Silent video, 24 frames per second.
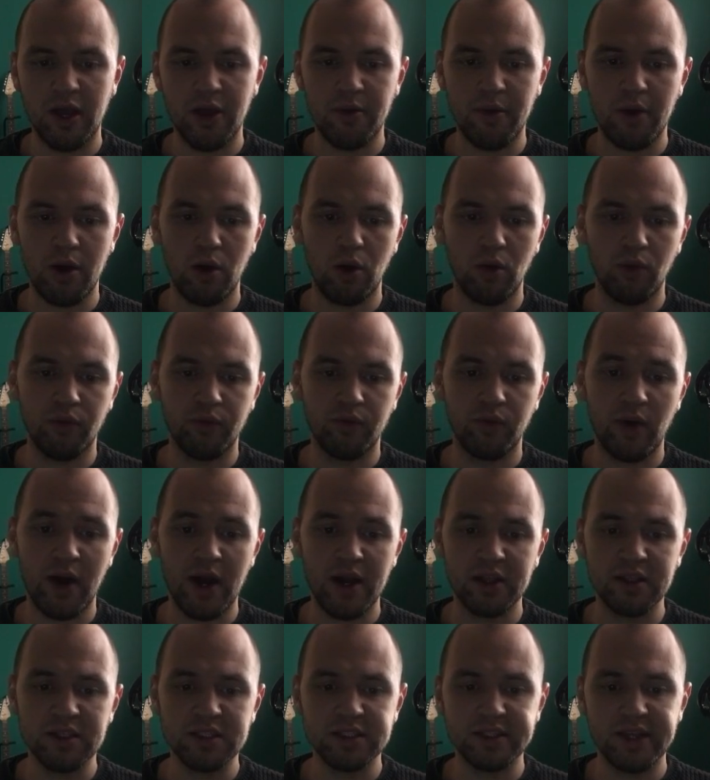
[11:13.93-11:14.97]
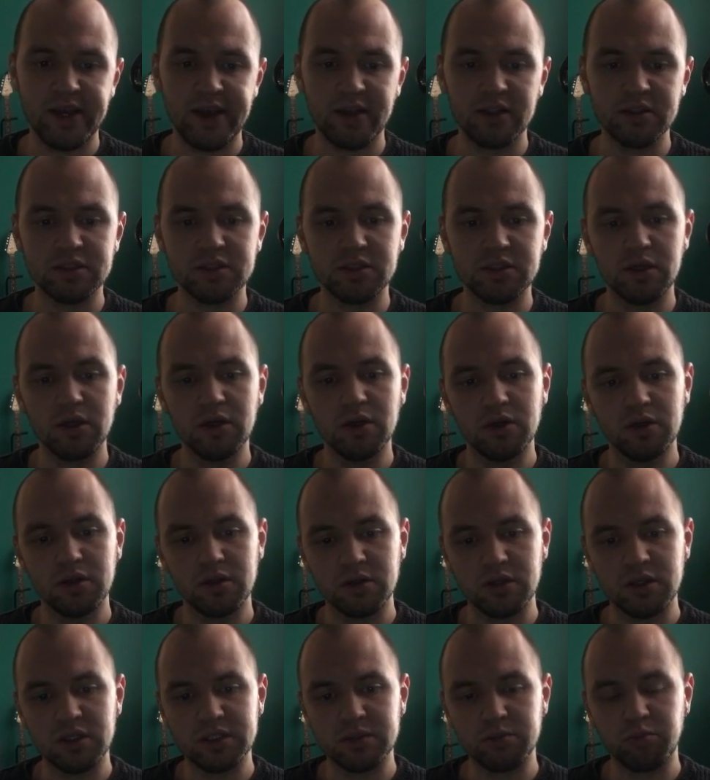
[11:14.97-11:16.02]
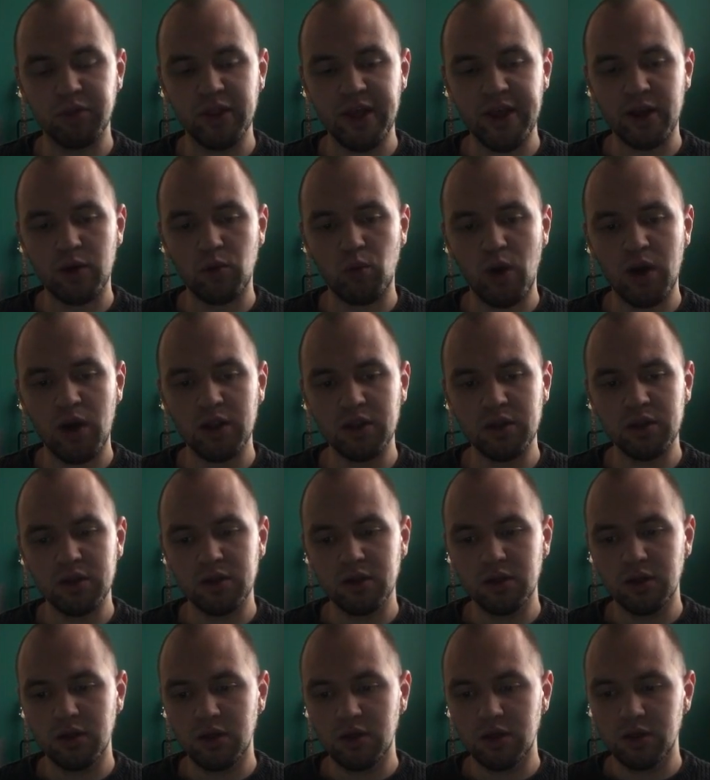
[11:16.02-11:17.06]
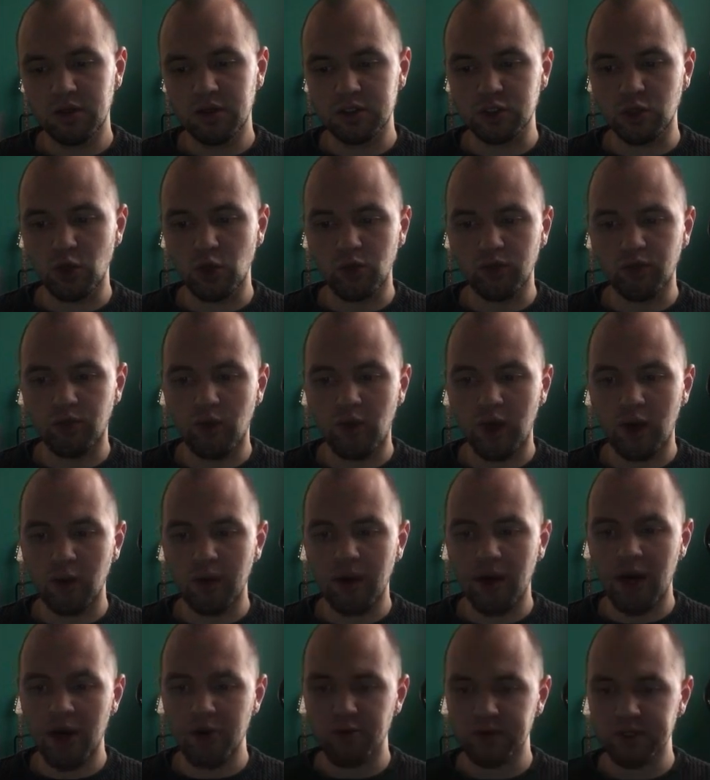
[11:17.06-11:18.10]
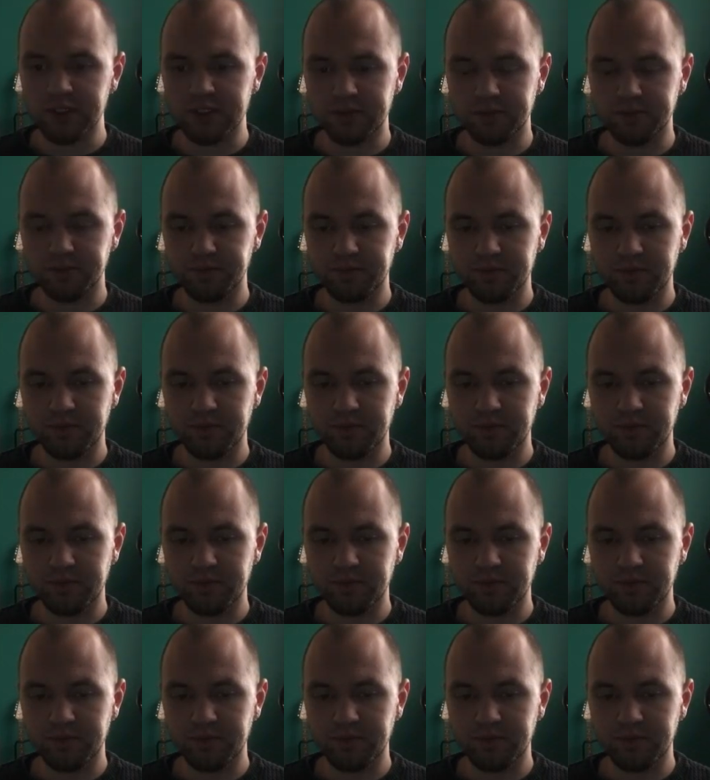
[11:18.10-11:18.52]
area of vines, and this black one is good for our iris.